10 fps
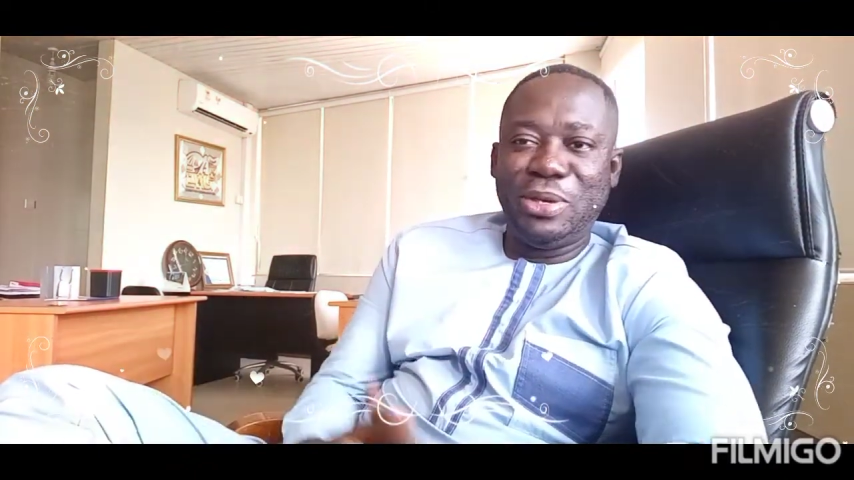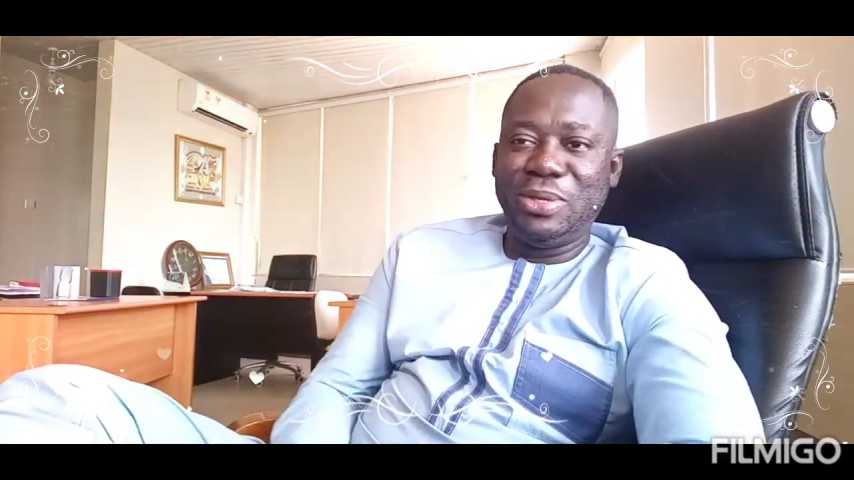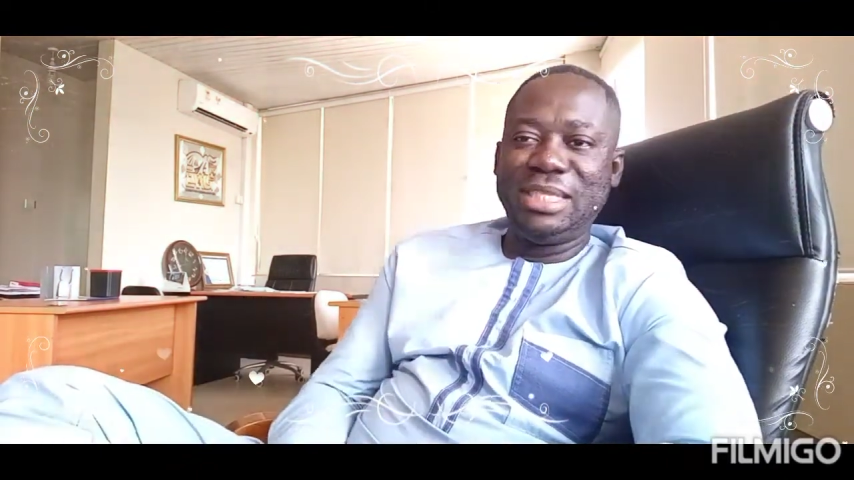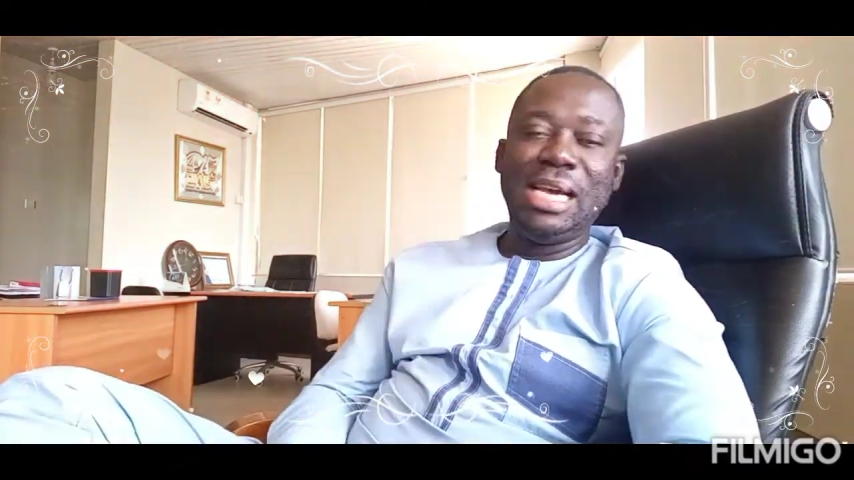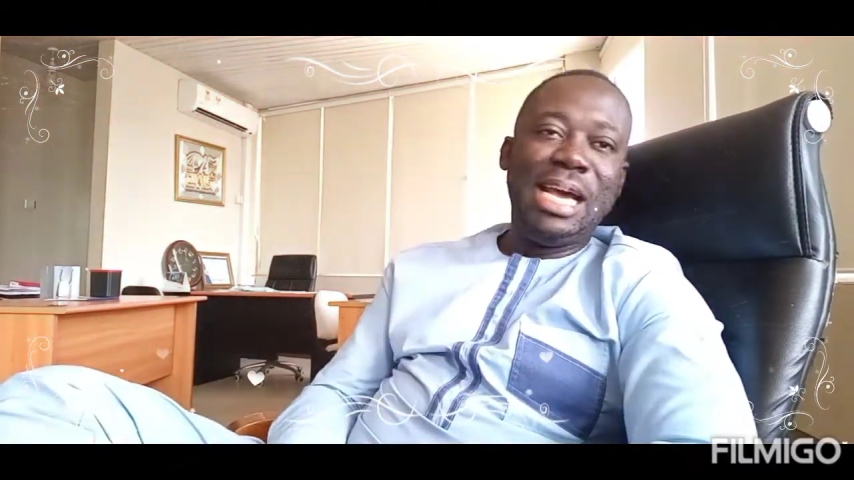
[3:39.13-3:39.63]

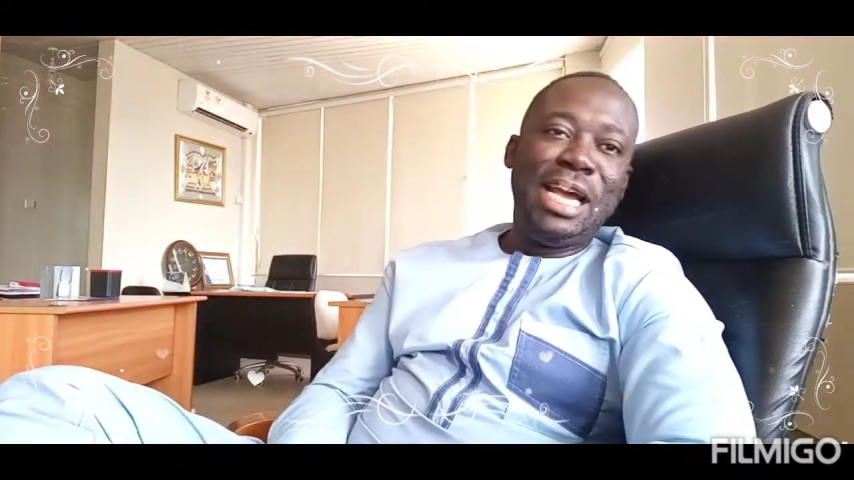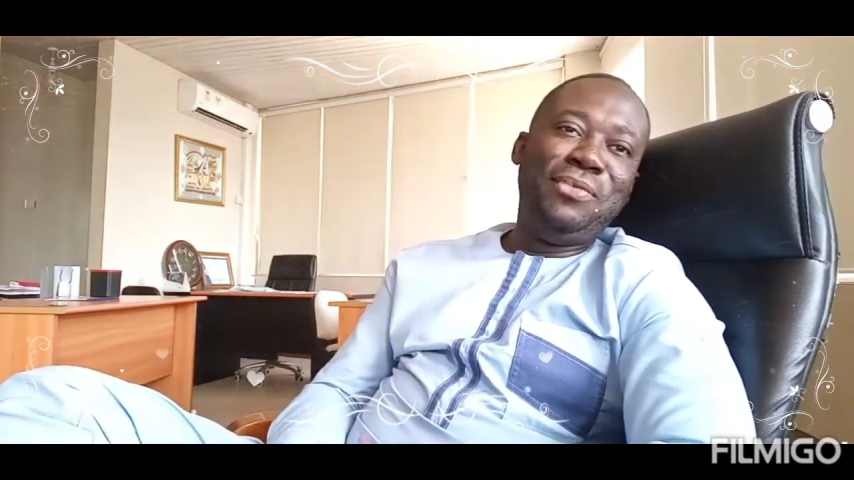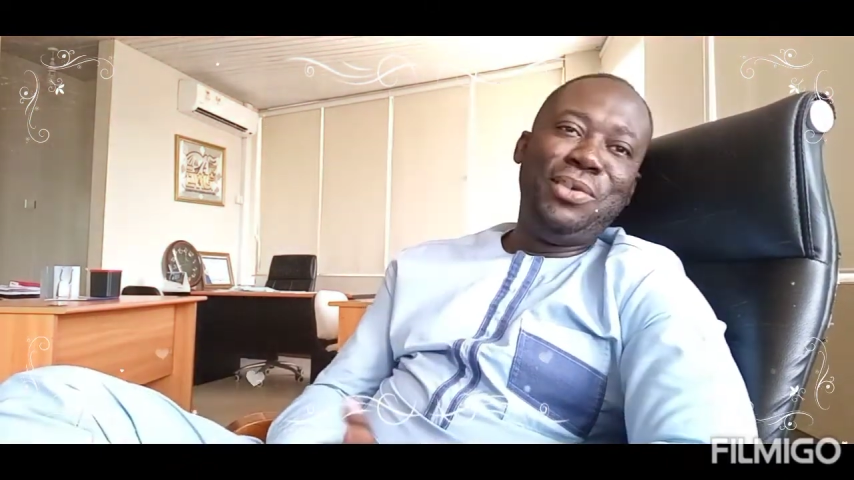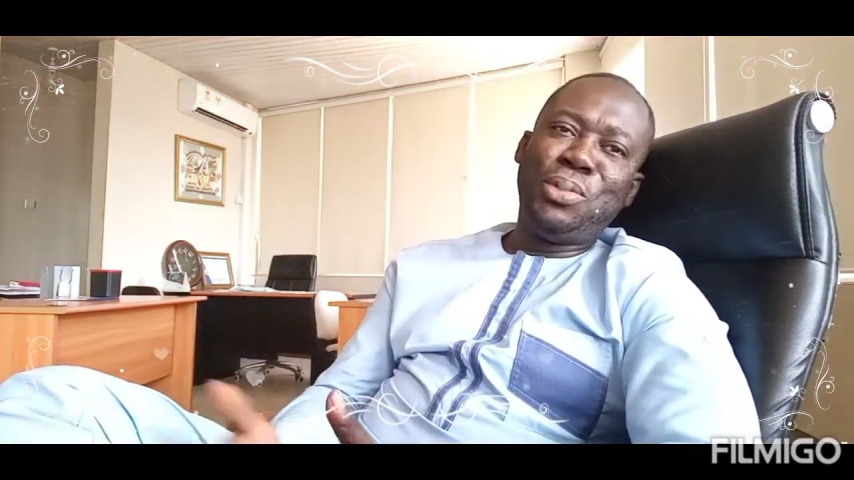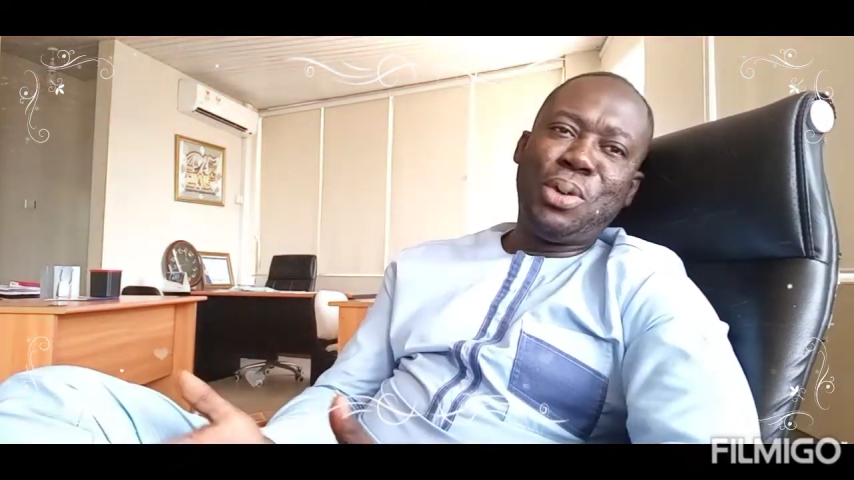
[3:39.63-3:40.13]
Because
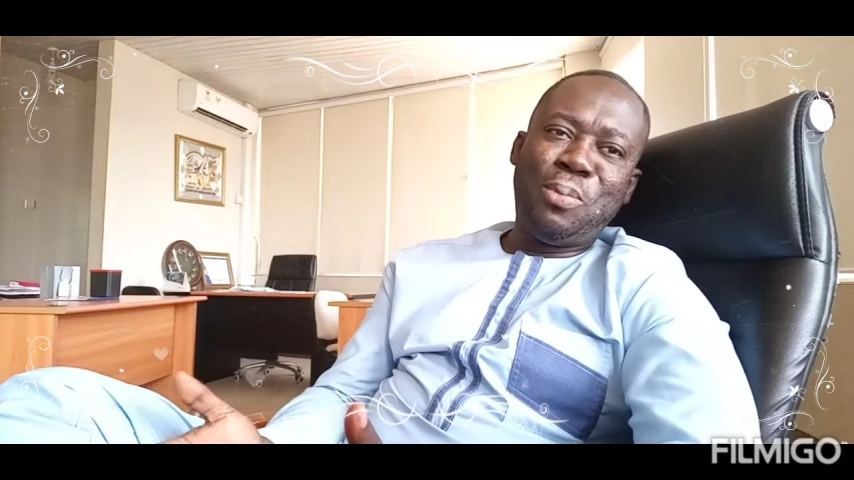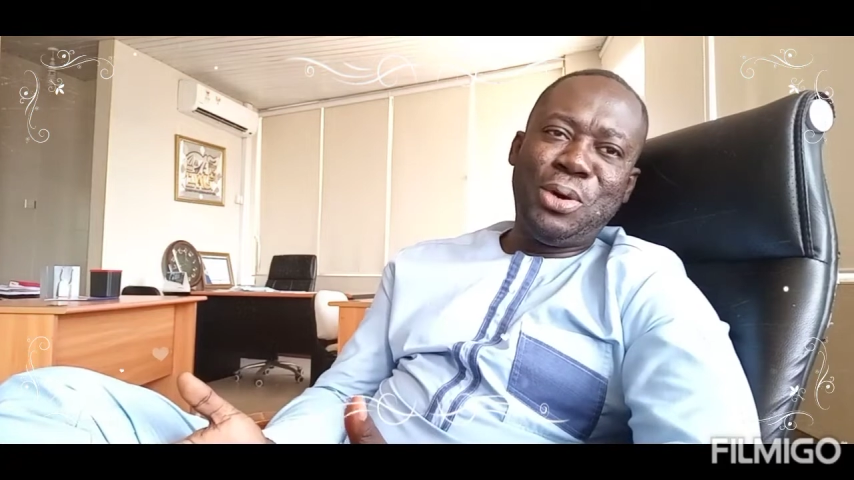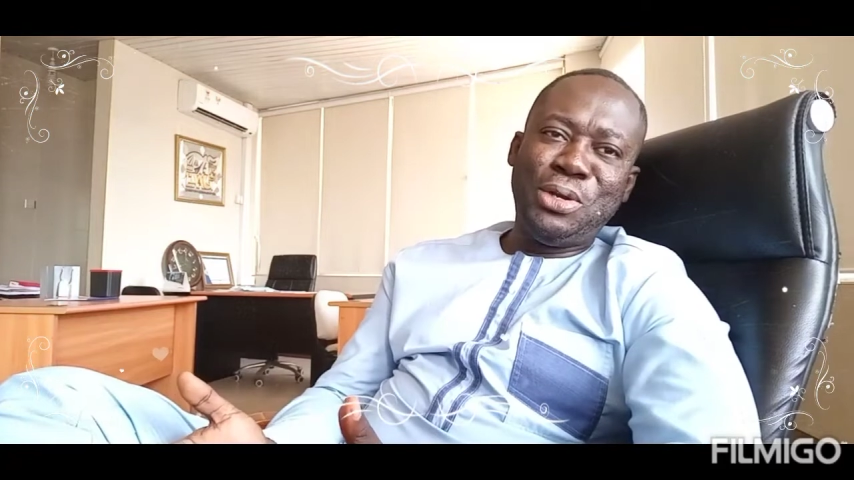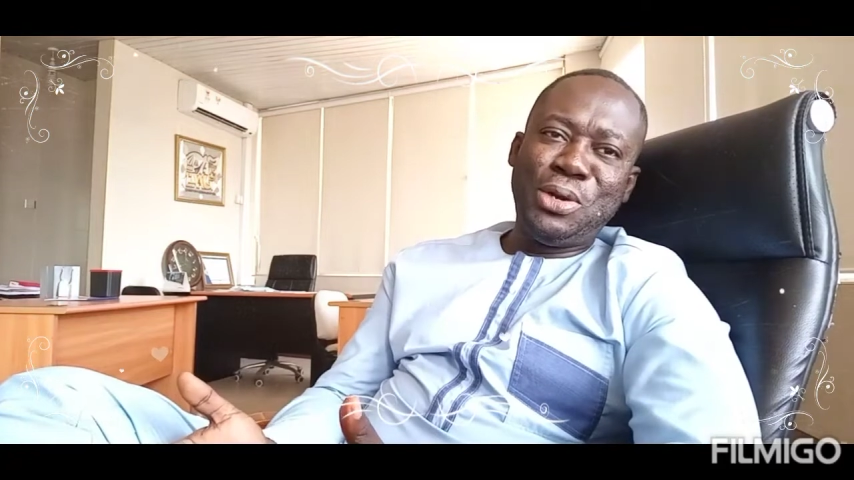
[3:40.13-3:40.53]
if you look upon